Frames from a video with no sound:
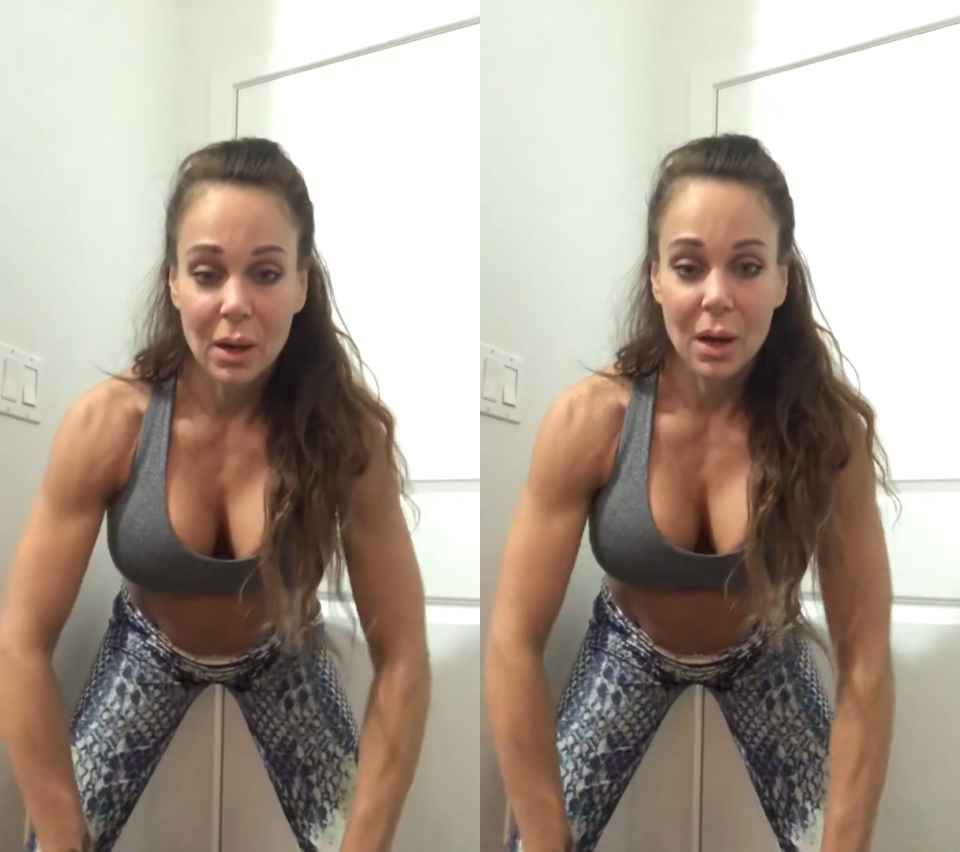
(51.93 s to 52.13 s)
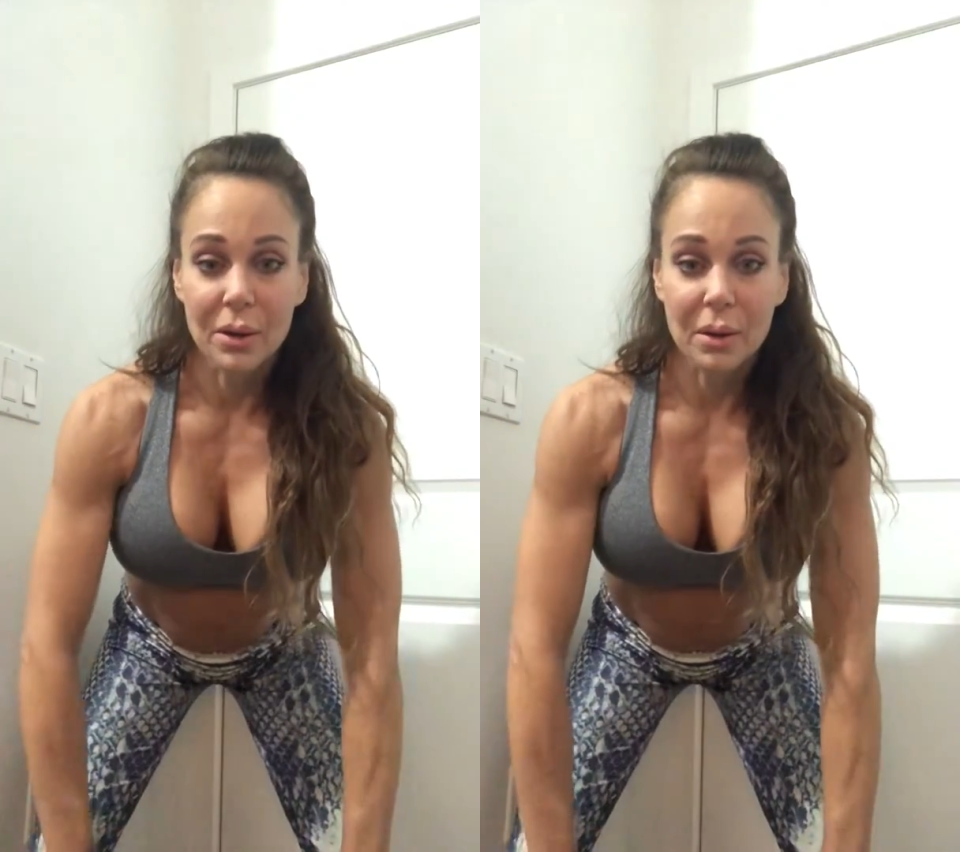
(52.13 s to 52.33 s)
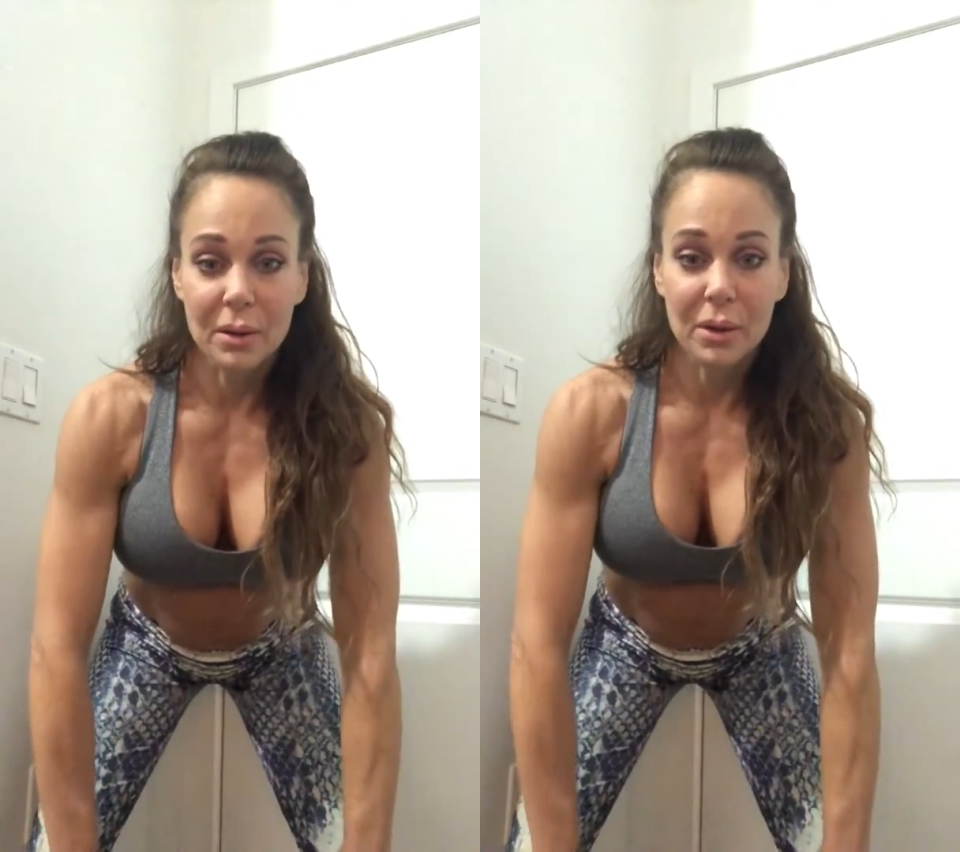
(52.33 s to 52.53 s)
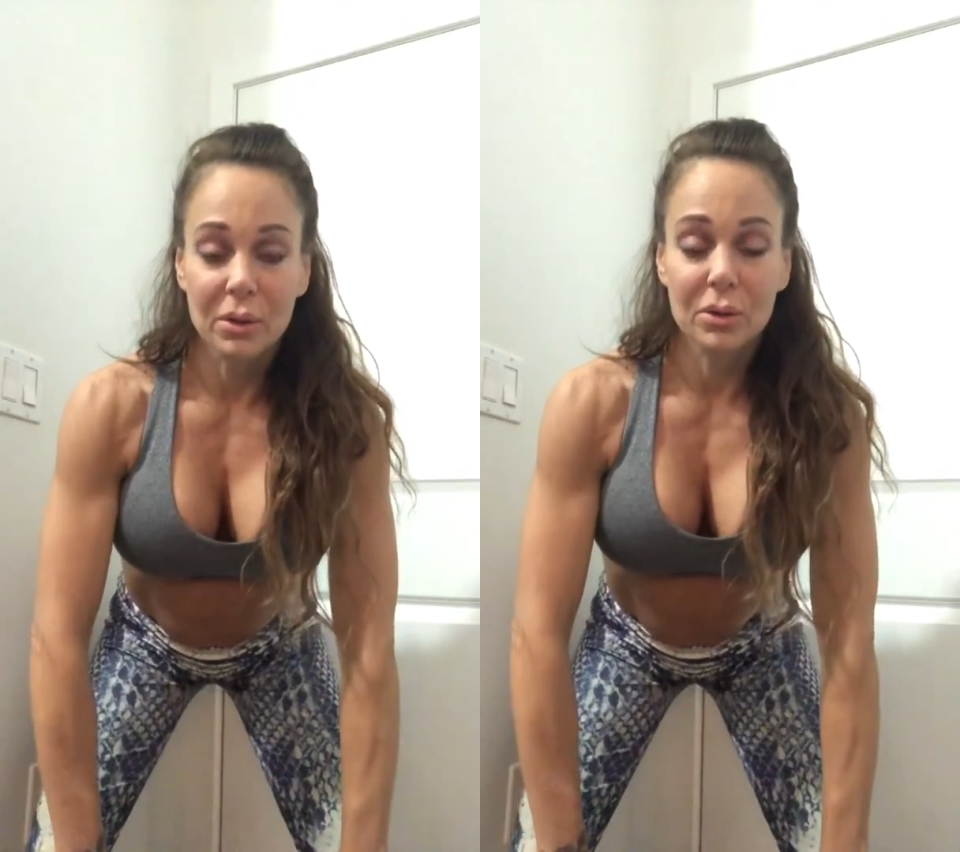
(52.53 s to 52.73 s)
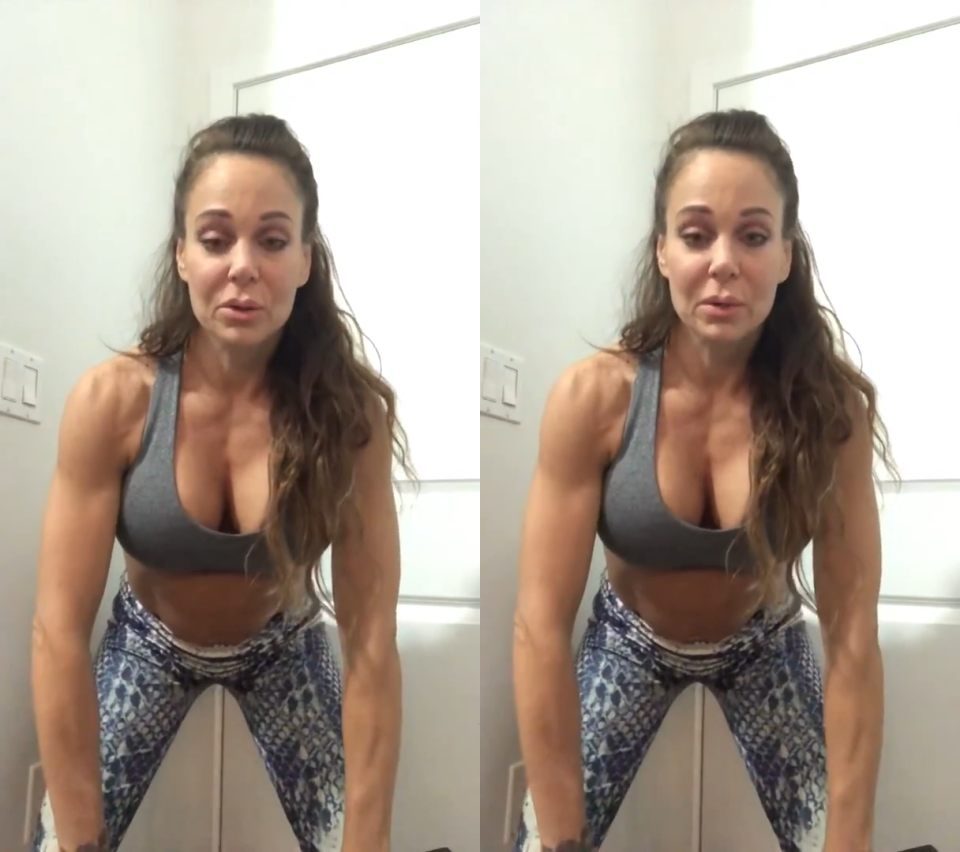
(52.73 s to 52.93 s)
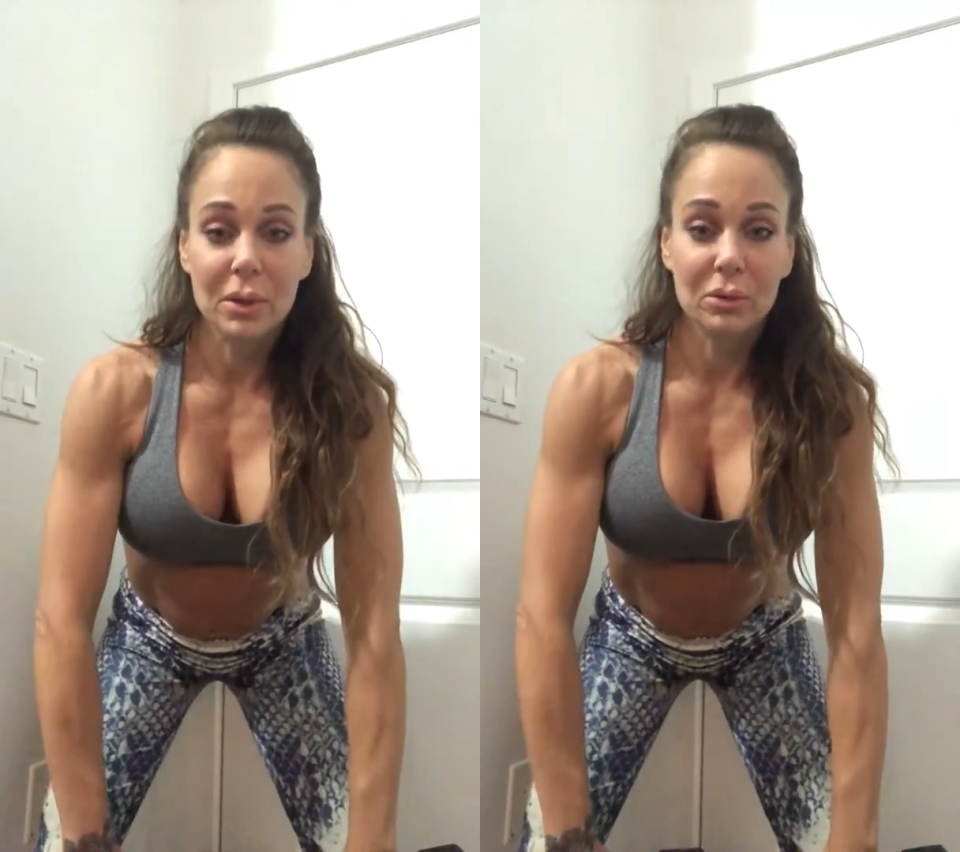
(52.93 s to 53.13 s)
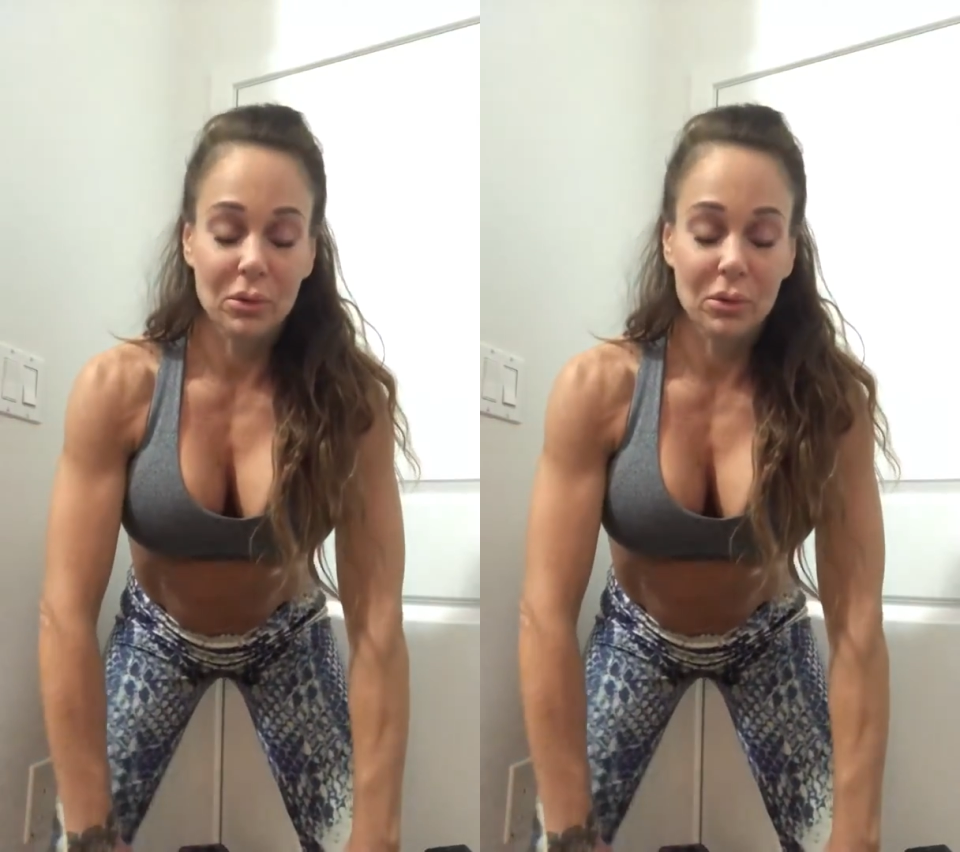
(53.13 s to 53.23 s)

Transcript: Another thing you can do, I don't